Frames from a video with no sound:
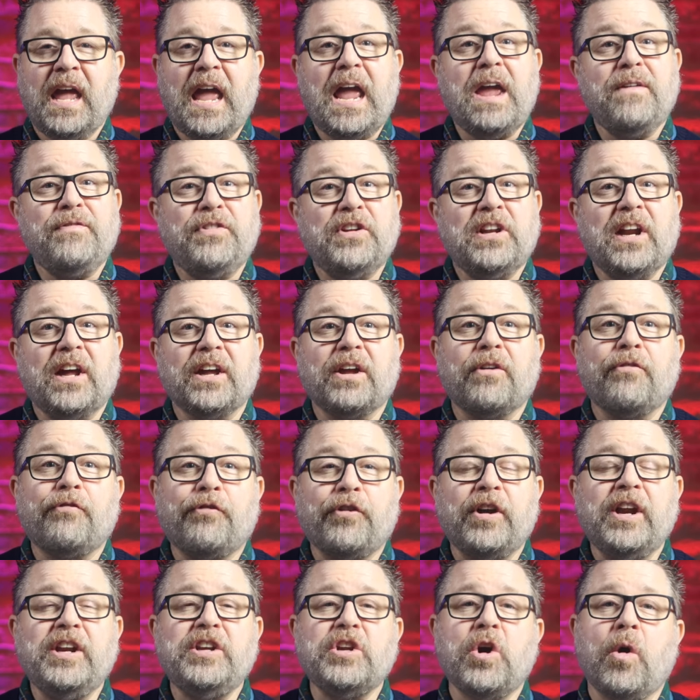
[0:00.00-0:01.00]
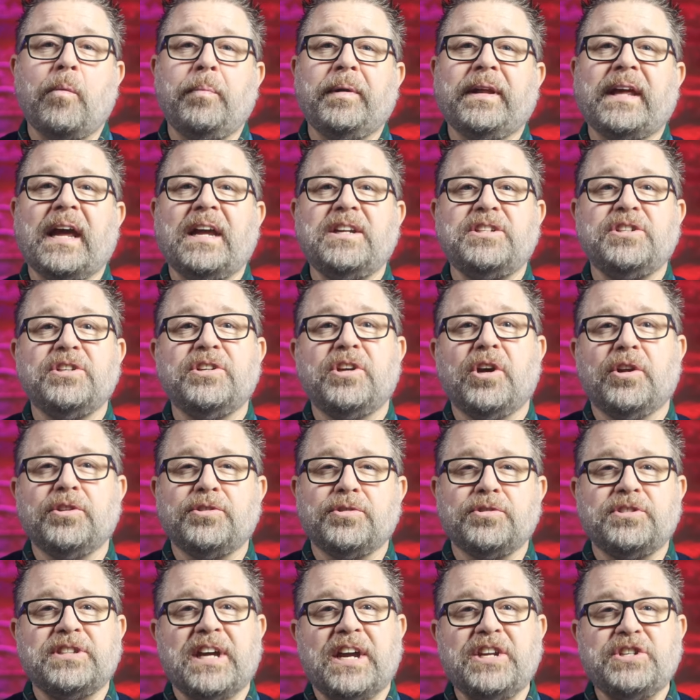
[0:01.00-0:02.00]
If you'd like a free no obligation
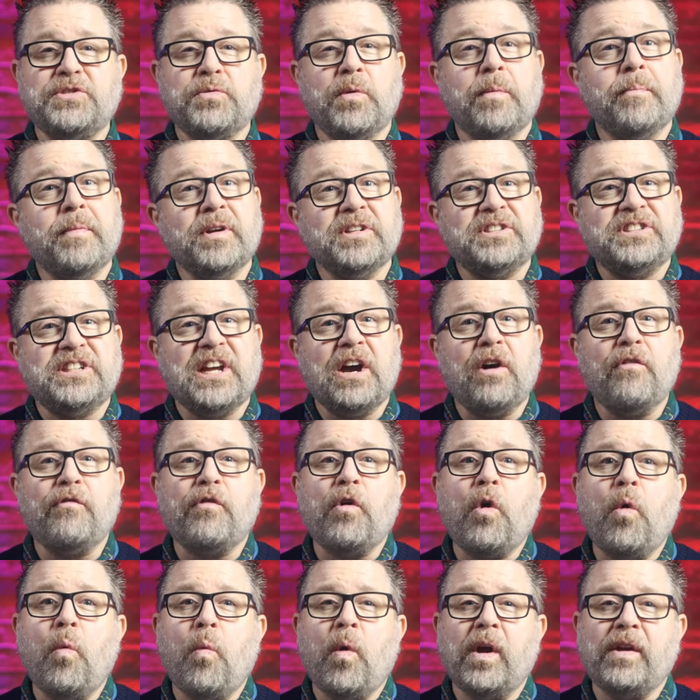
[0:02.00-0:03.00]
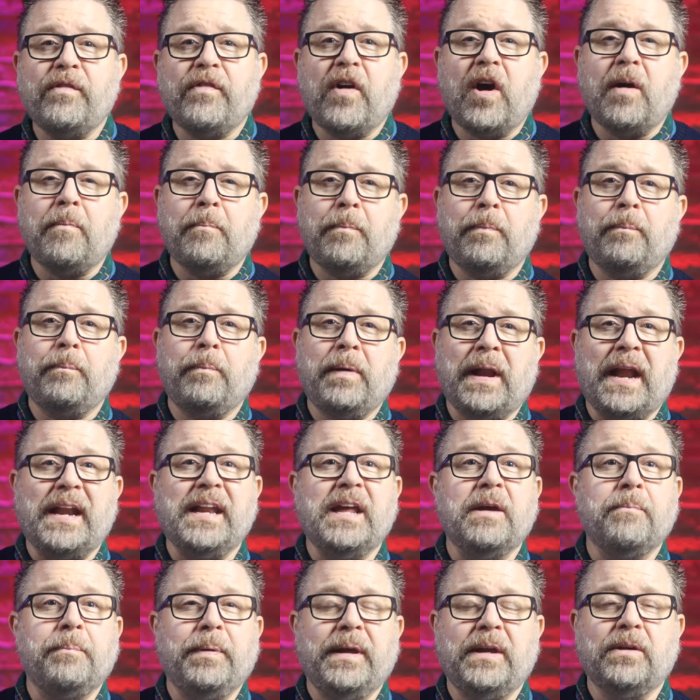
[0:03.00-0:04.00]
consultation with myself or one of our
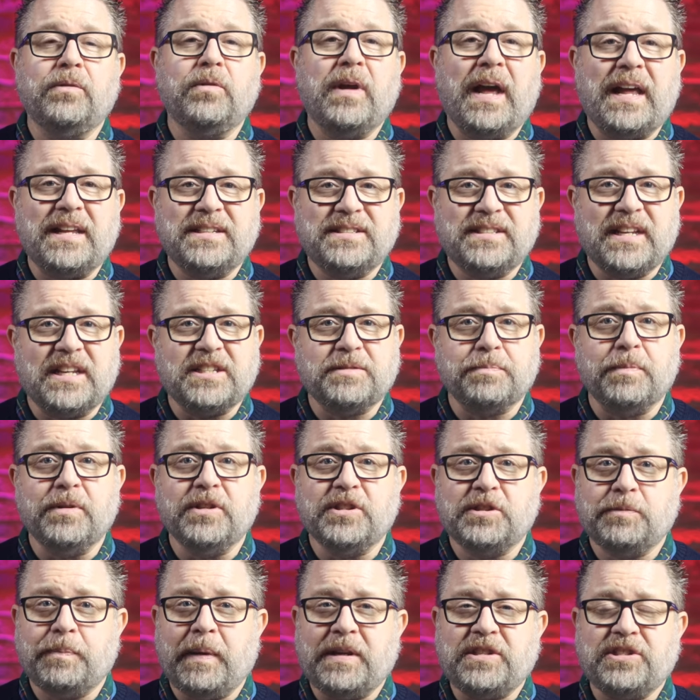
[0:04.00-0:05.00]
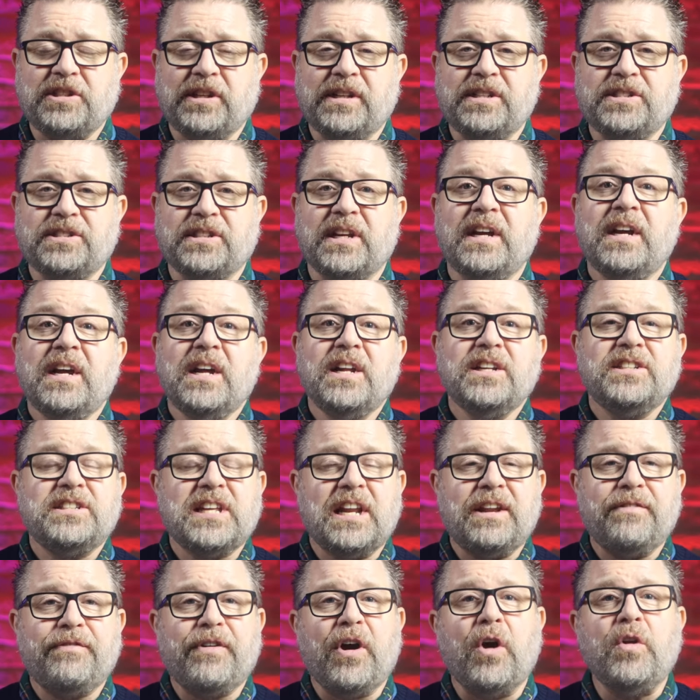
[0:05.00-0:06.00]
planning appeal assessment specialists,
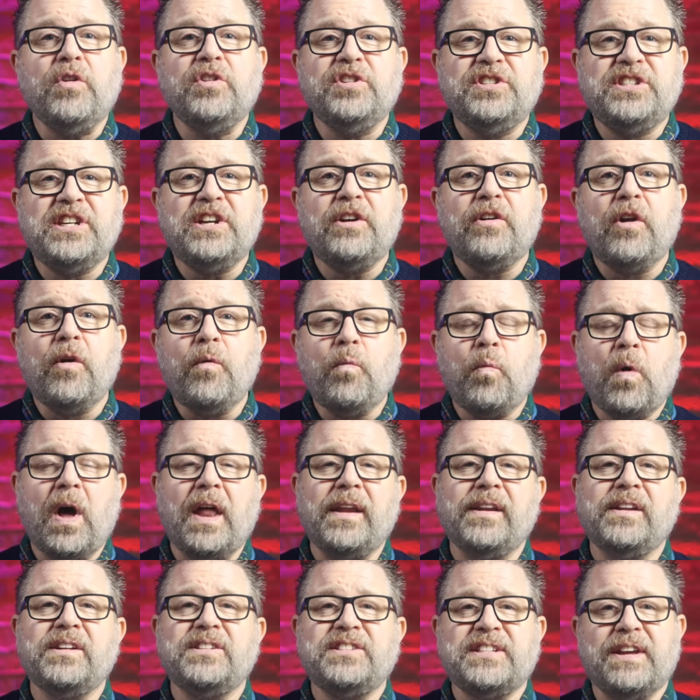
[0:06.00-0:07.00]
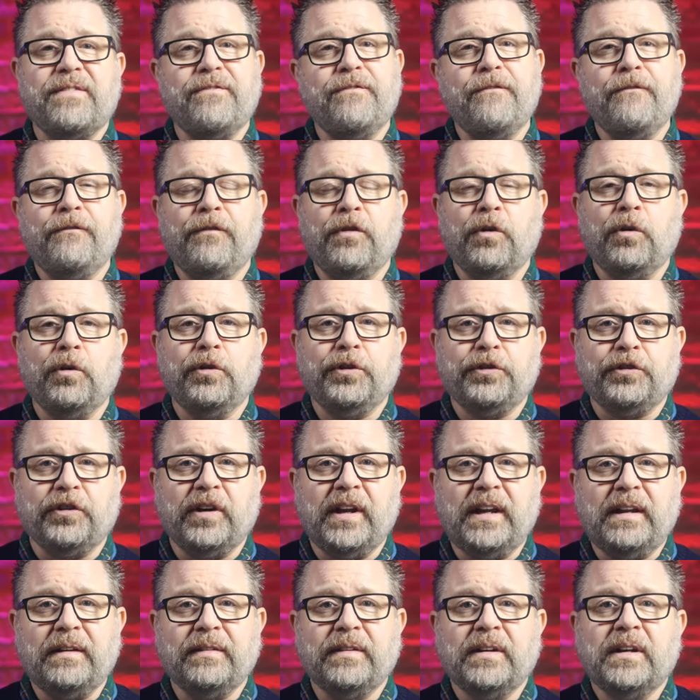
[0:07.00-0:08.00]
telephone
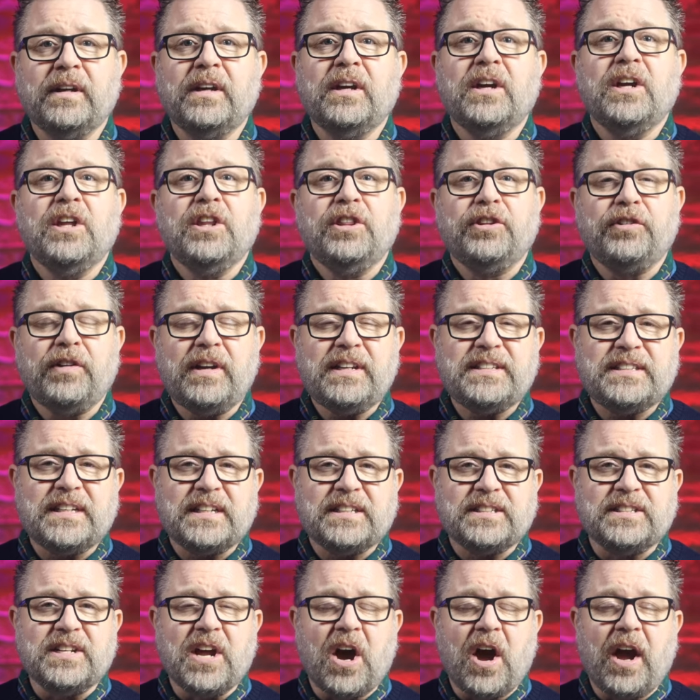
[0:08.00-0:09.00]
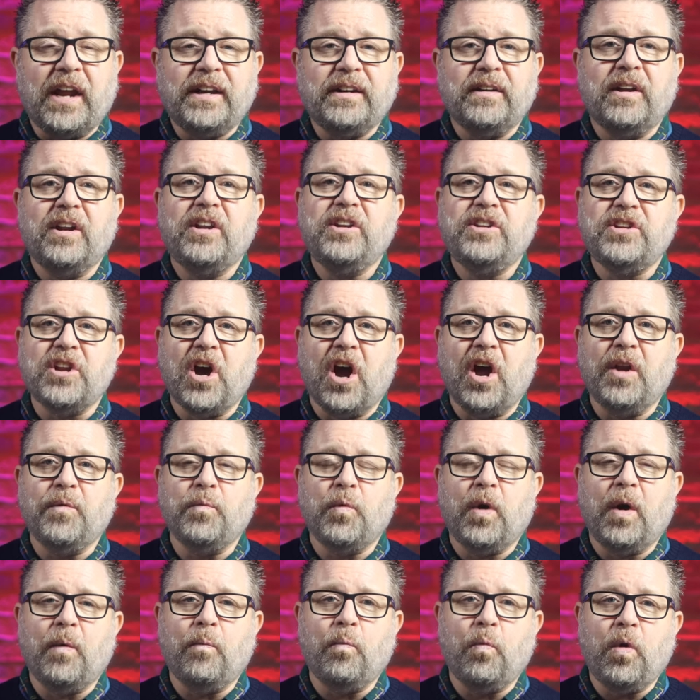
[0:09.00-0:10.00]
01743 369
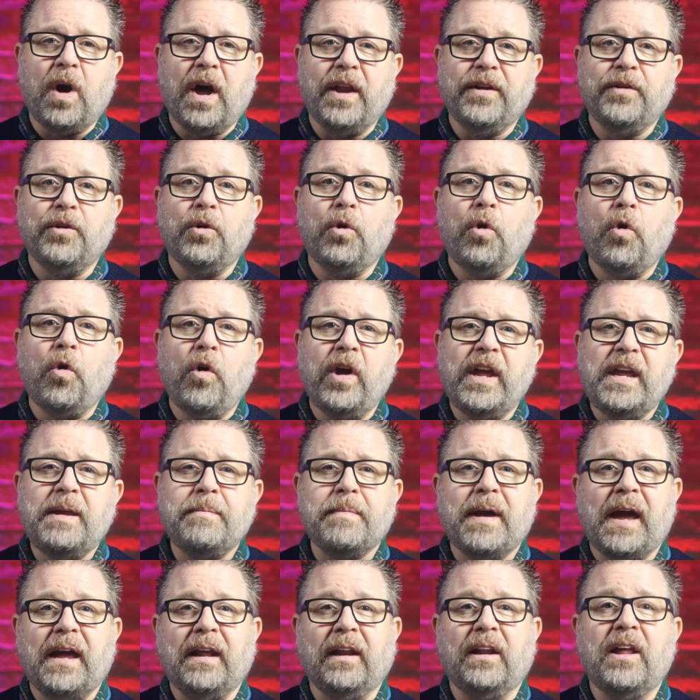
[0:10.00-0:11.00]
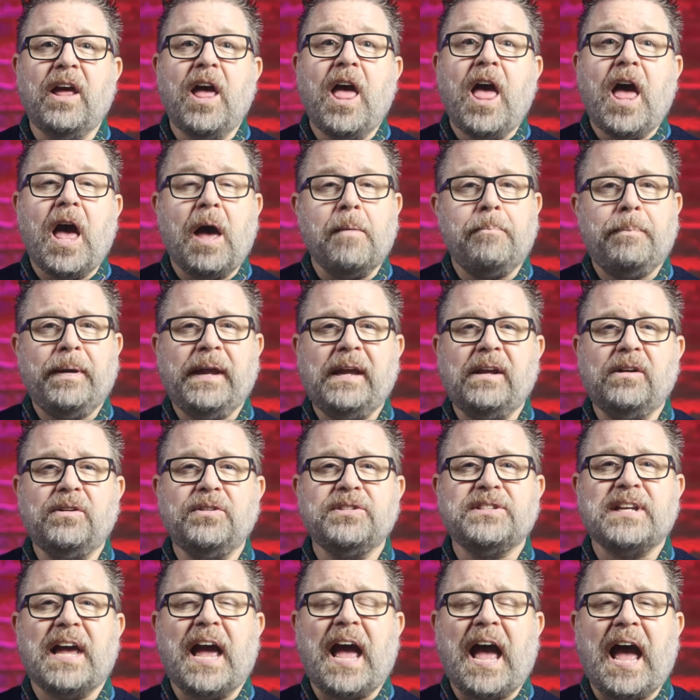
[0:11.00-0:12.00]
911 or email
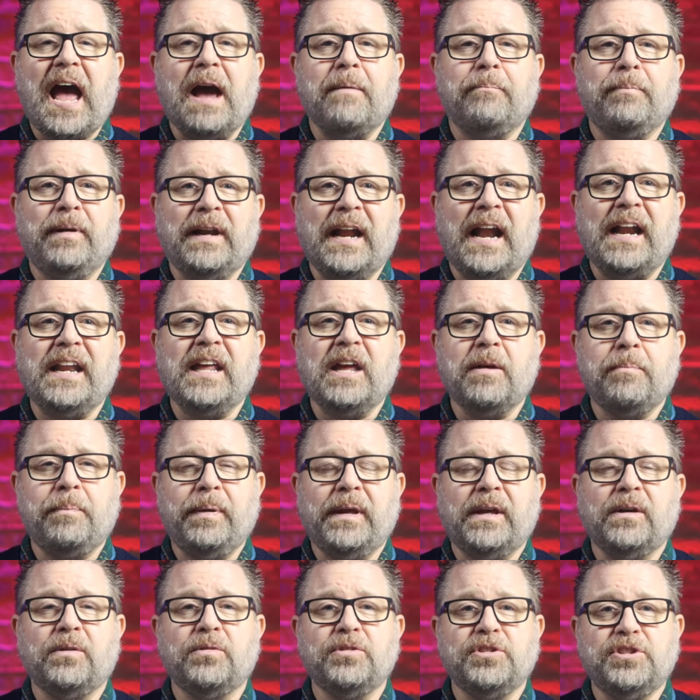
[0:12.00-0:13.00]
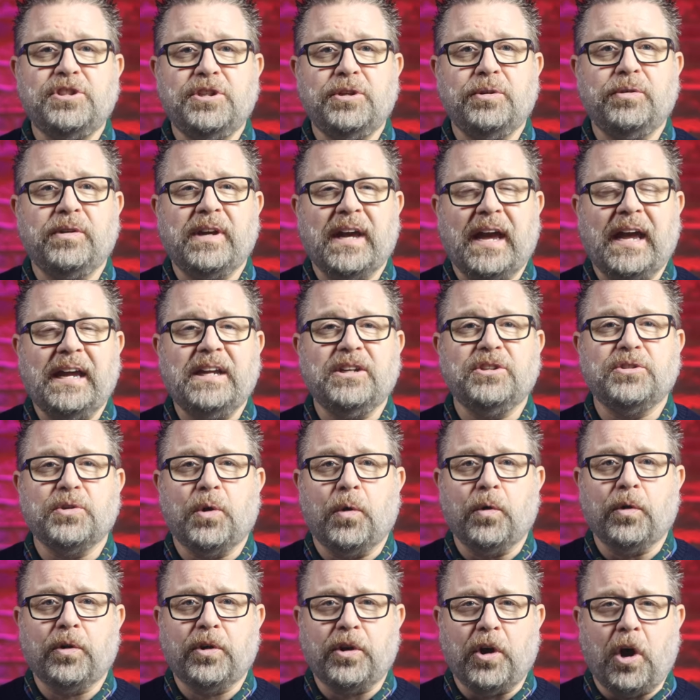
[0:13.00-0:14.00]

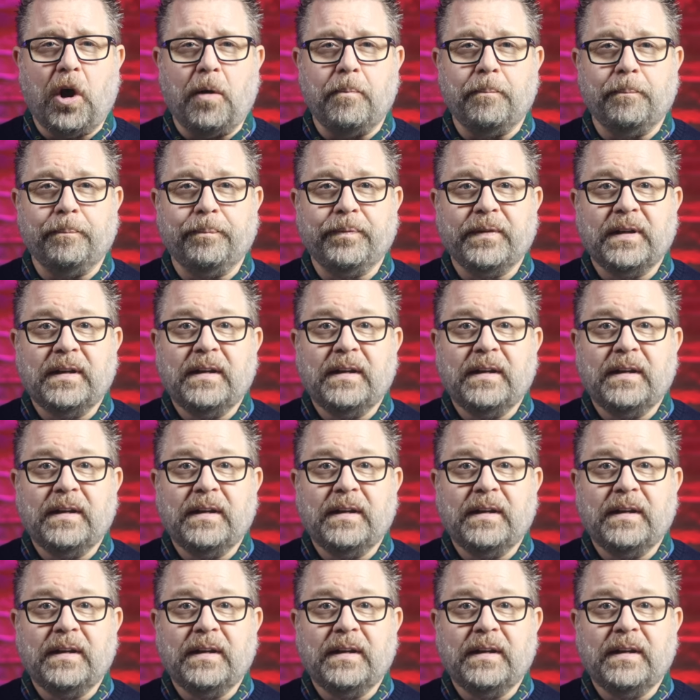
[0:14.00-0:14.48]
appeals@planningappealsuk.com.